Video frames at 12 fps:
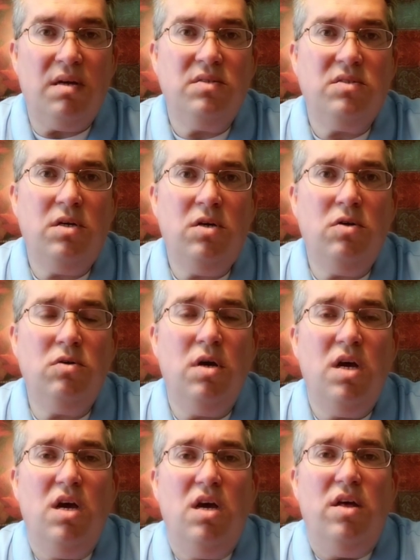So
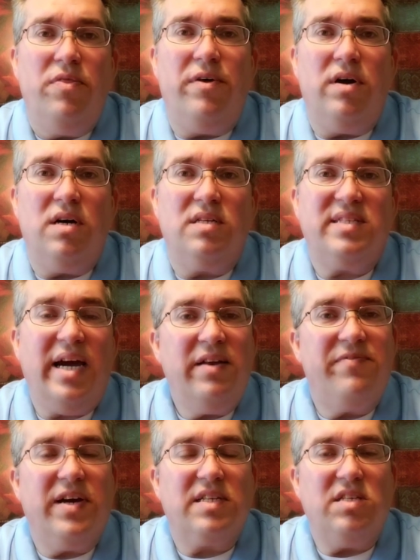the side
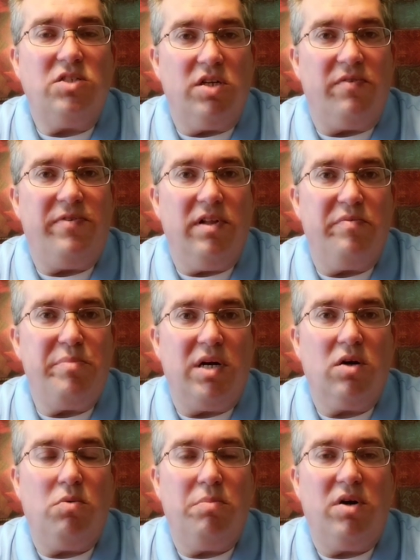effects that you can feel of
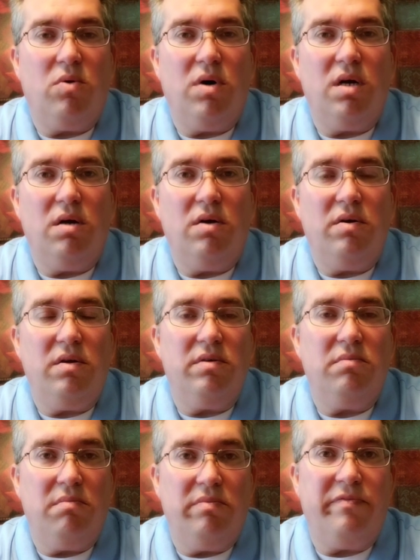medical marijuana
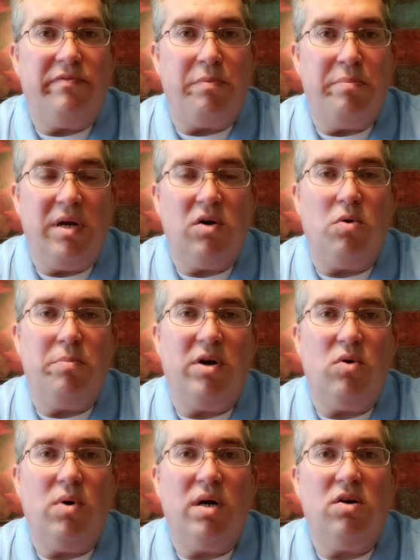
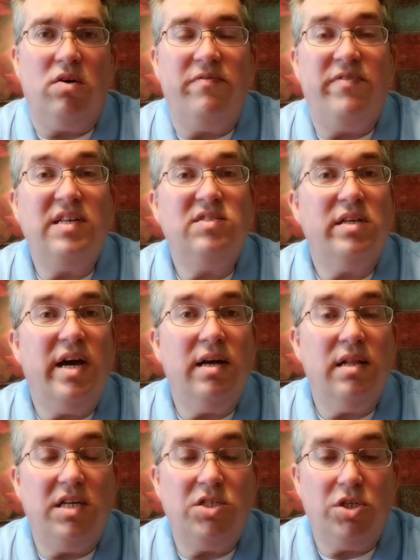are
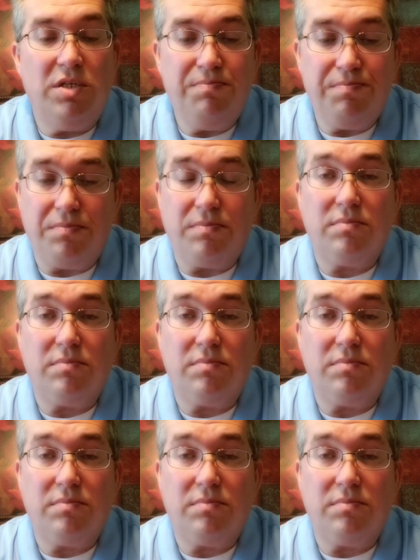vasodilation.